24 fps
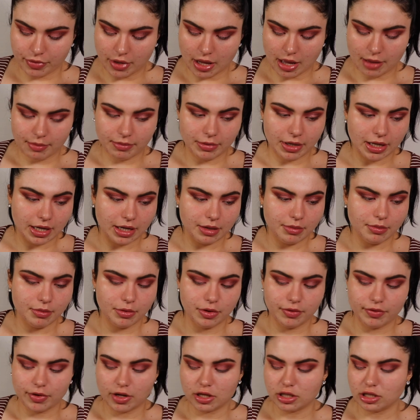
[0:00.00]
I'm gonna
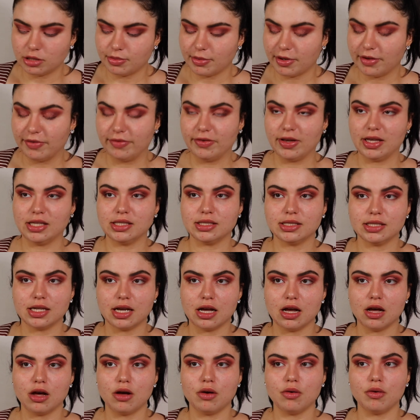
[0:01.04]
move on to my face
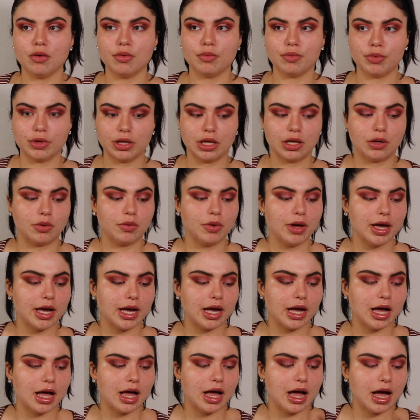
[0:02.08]
now really
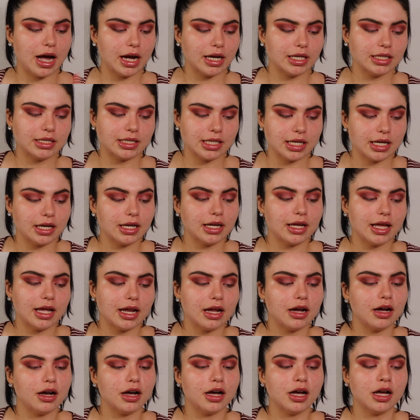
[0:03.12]
quick. I didn't
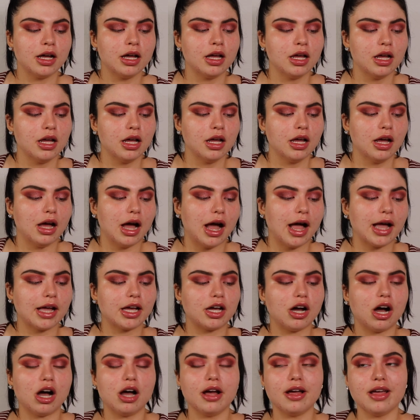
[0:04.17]
get a... I
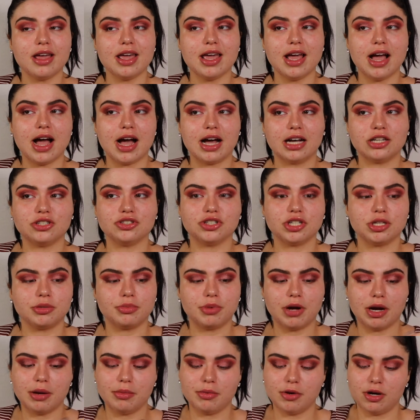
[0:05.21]
got a hydrating
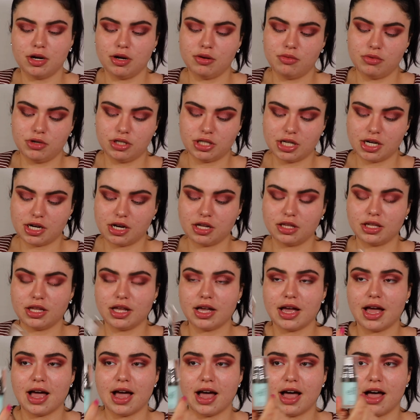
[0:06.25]
primer, which I got
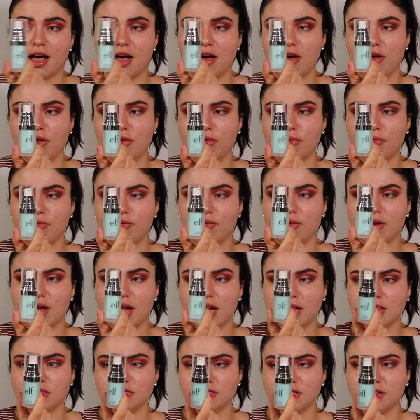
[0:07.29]
the Elf
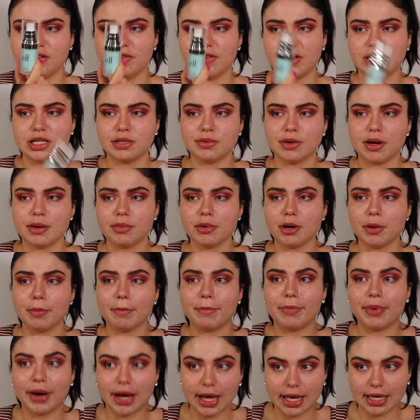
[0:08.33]
hydrating face primer,
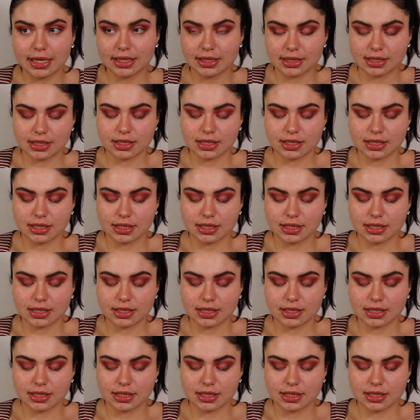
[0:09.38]
but